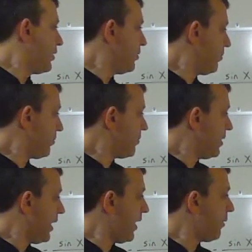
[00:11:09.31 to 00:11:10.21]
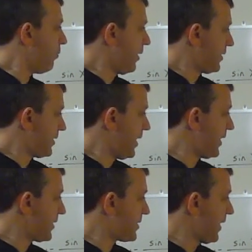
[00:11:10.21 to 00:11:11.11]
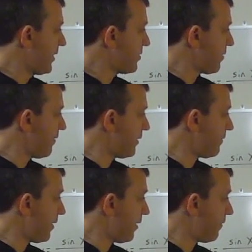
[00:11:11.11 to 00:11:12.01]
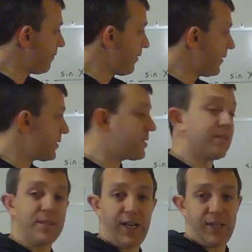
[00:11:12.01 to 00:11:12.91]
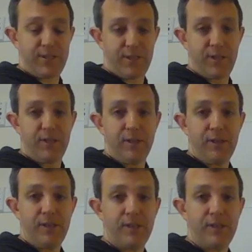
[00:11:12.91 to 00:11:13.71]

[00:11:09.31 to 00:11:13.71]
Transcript: you do not want to take the second derivative of this disaster